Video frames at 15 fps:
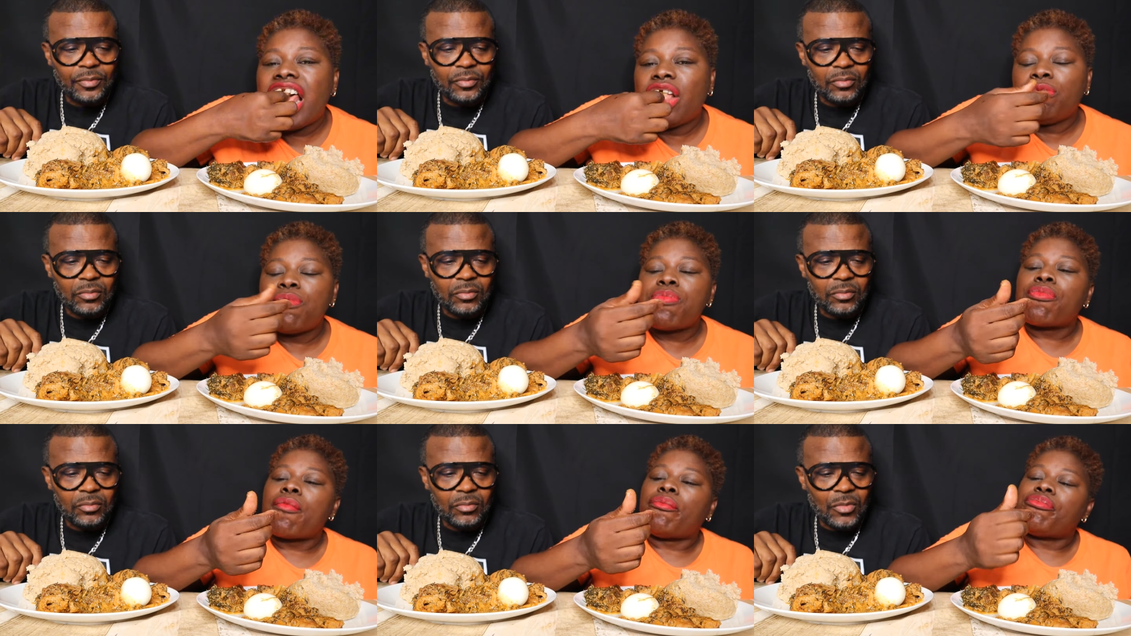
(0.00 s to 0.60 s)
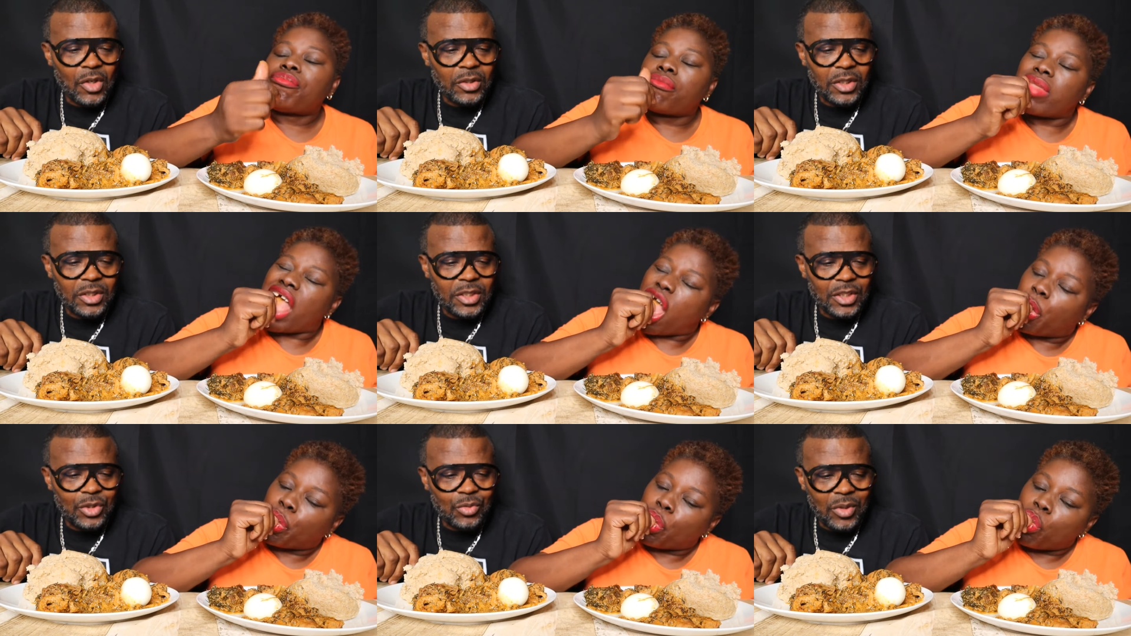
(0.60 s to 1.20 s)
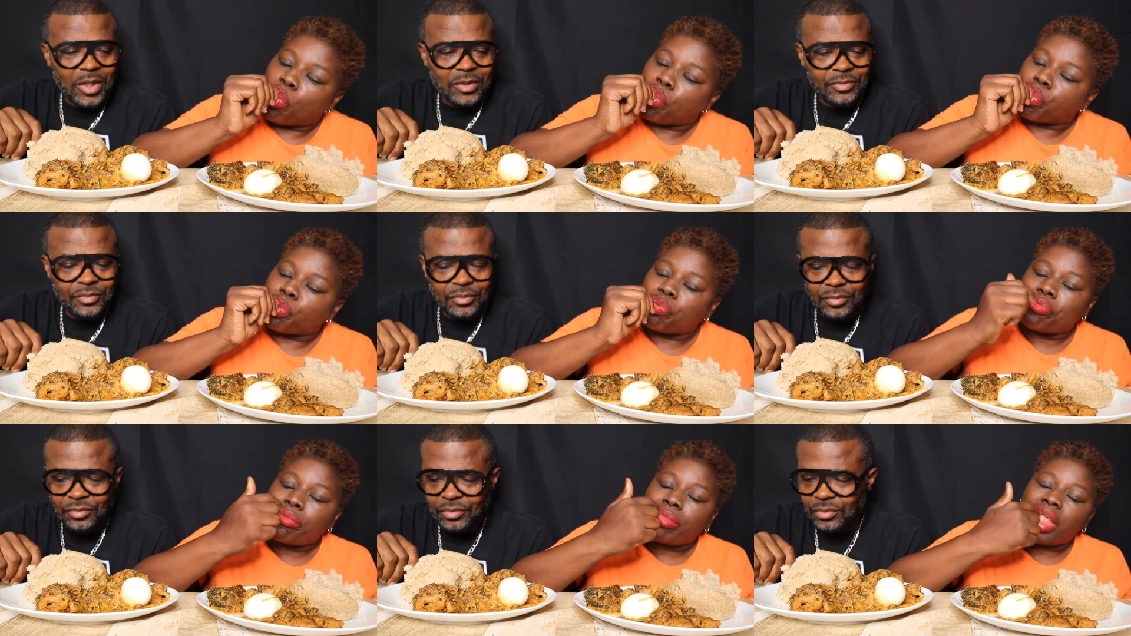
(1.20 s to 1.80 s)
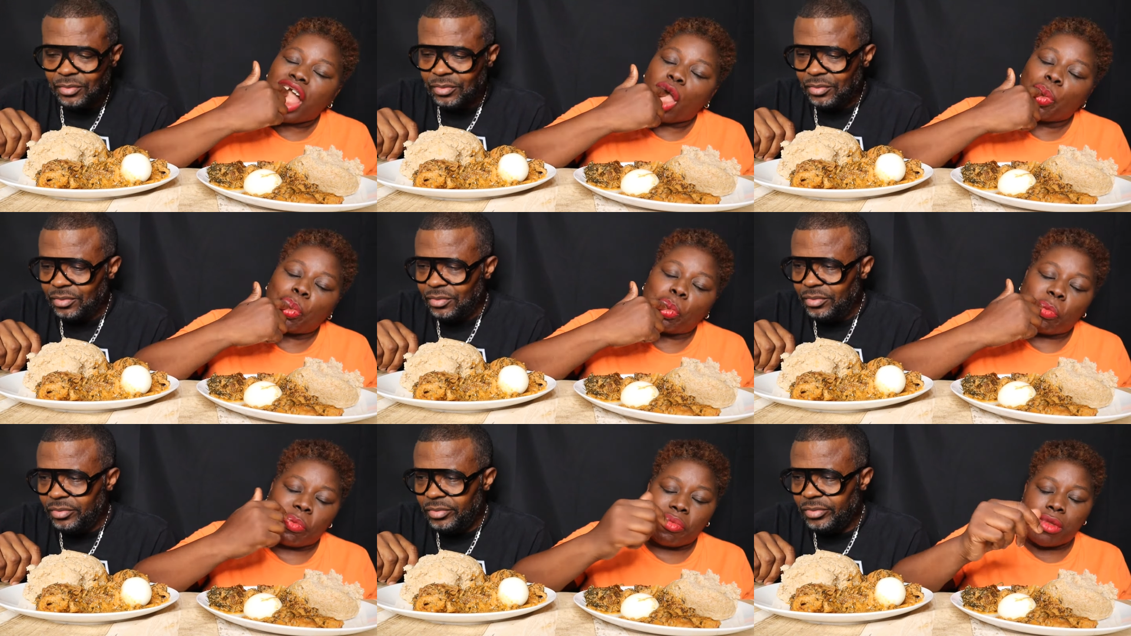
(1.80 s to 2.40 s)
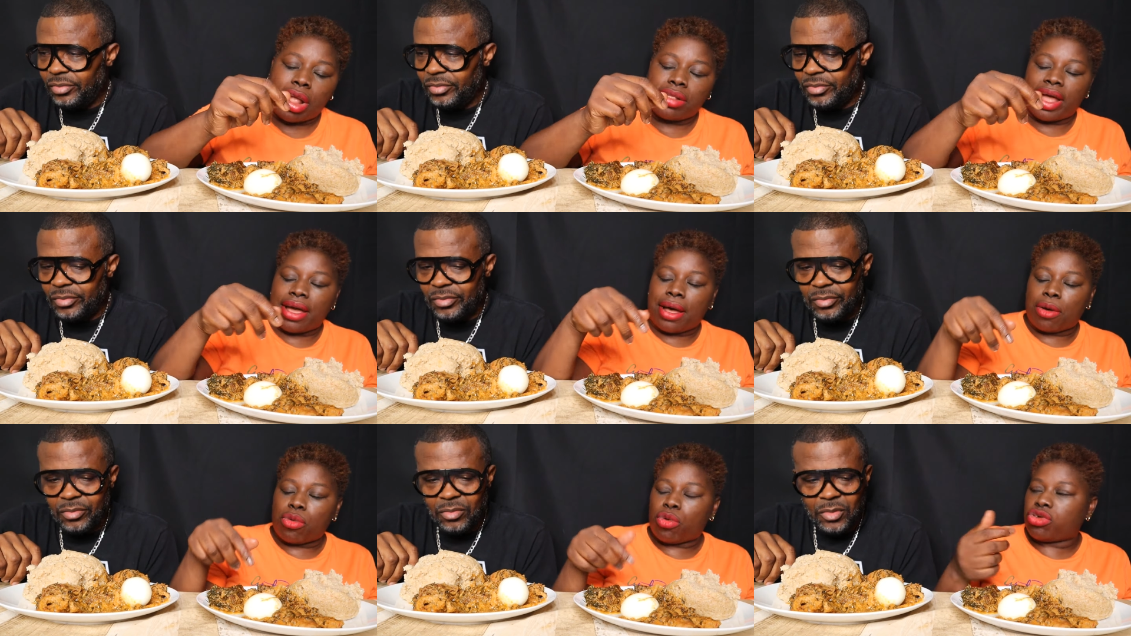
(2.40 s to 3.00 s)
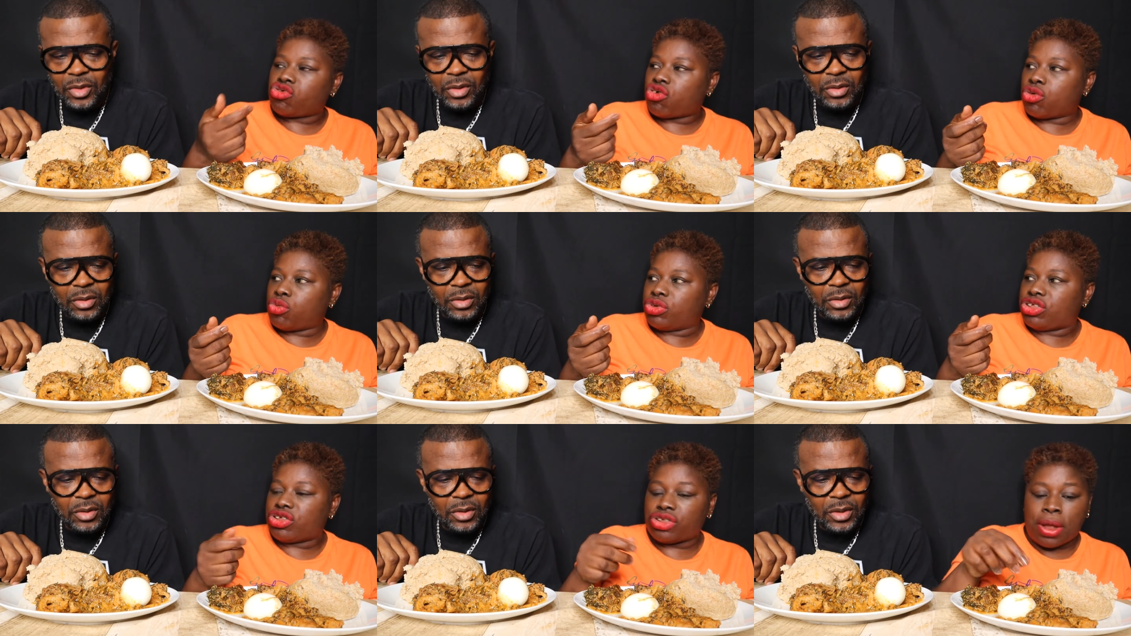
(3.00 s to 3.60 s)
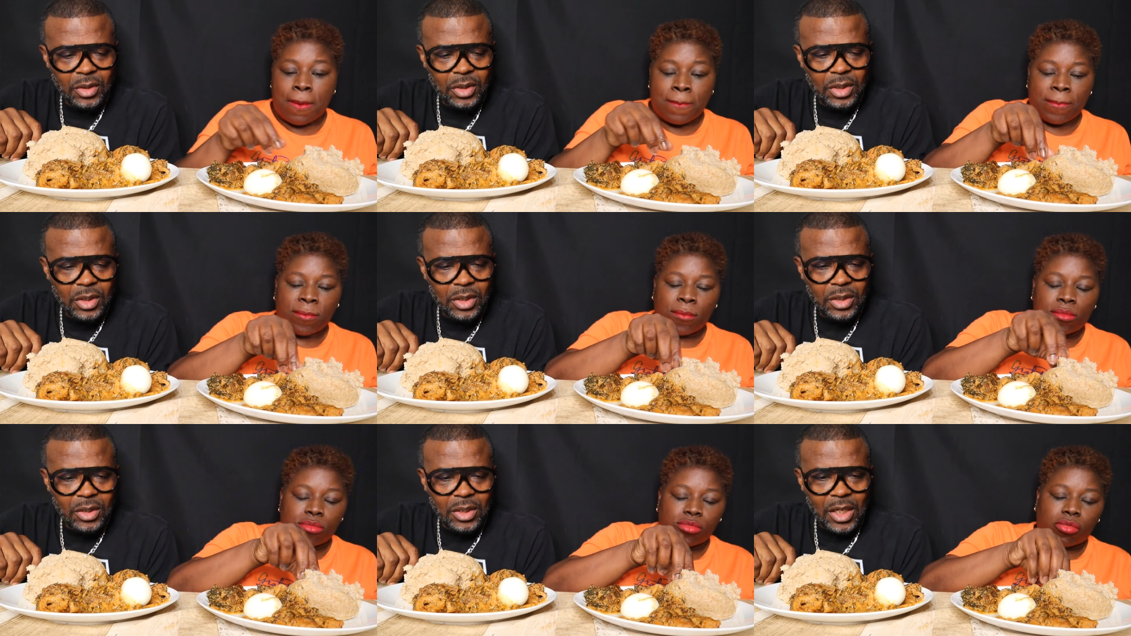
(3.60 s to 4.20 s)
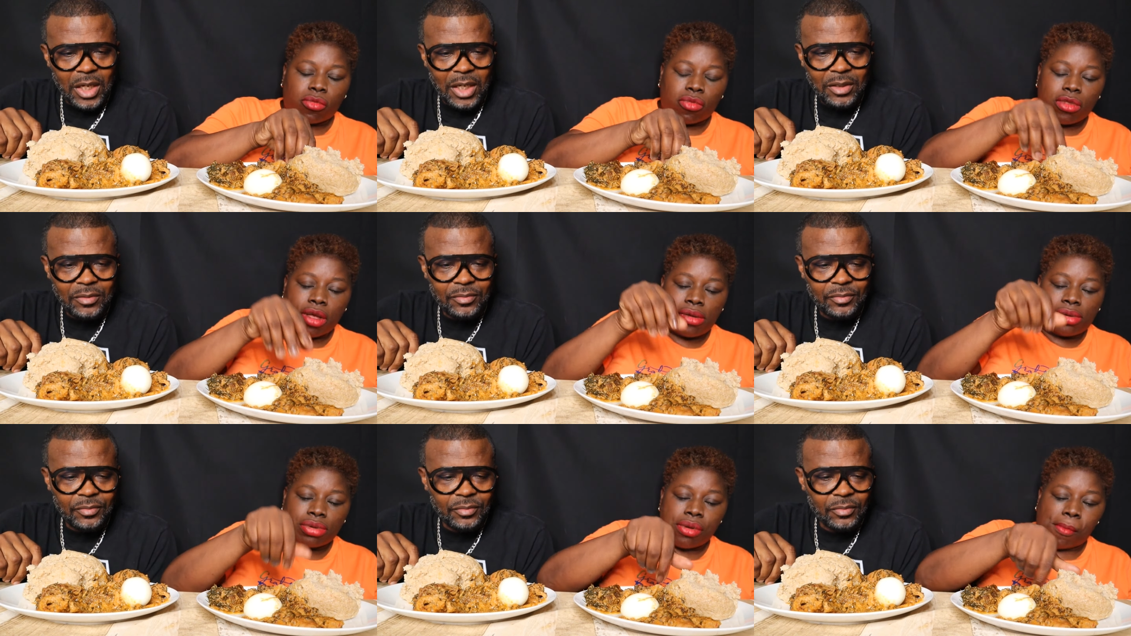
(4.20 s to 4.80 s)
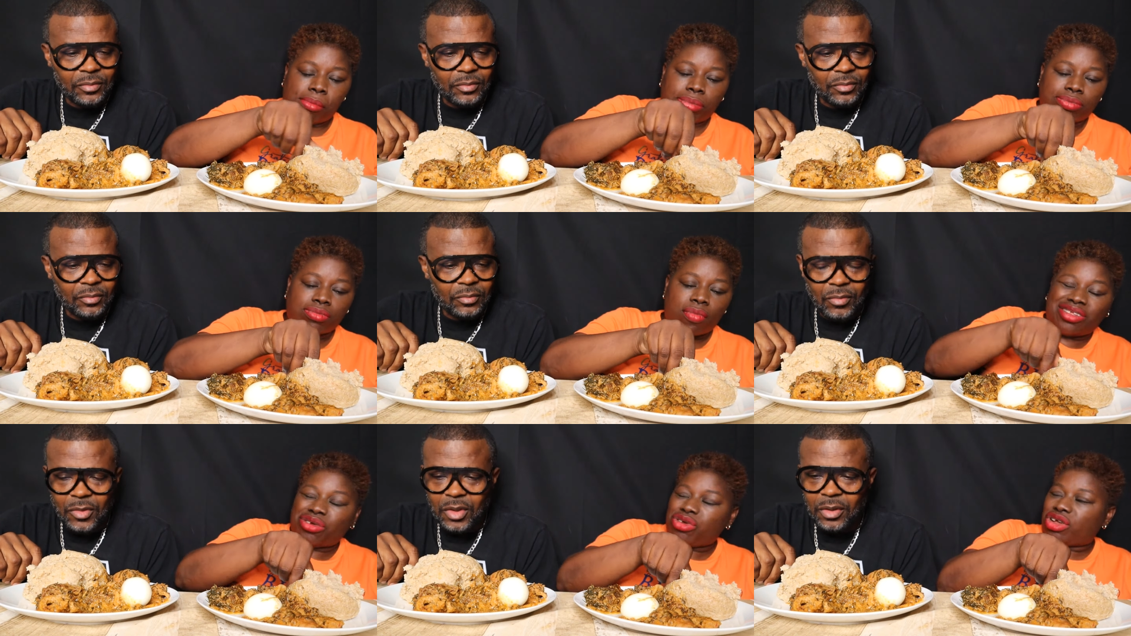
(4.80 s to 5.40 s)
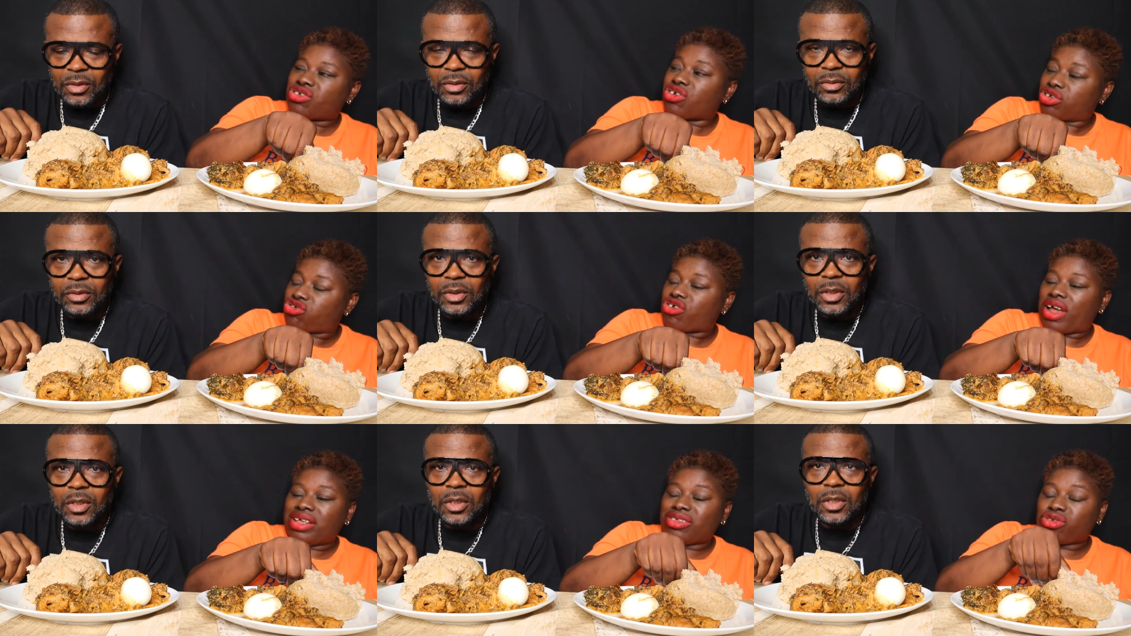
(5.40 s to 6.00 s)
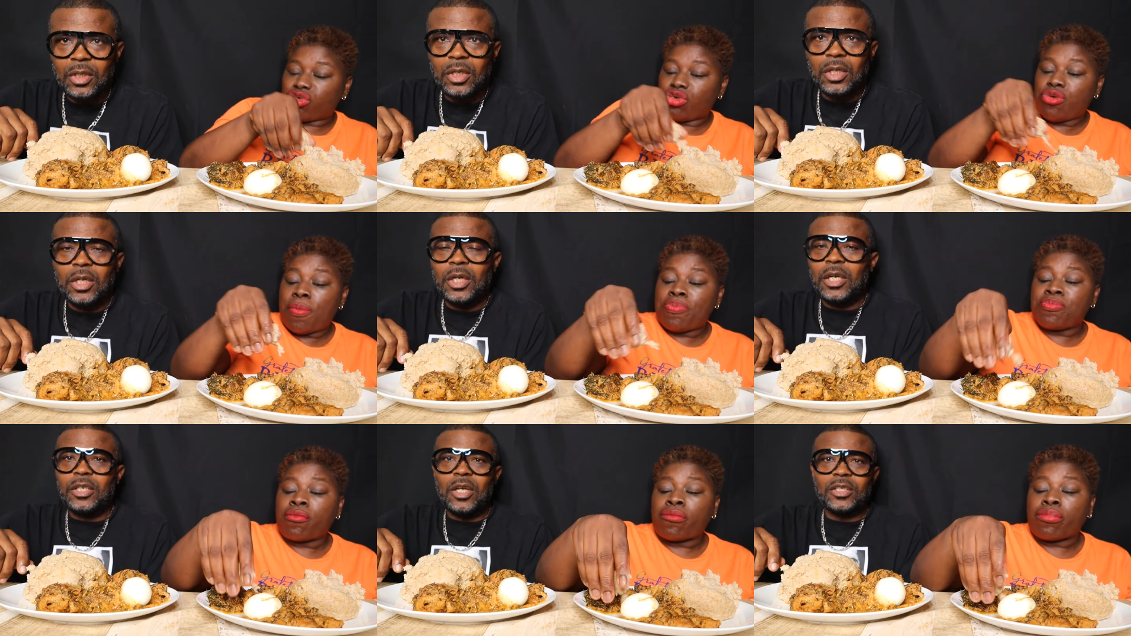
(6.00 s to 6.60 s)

Speaker 1: It
Speaker 2: doesn't taste well.
Speaker 1: Like how? What's wrong with it?
Speaker 2: I
Speaker 1: know you're just trying to.
Speaker 2: It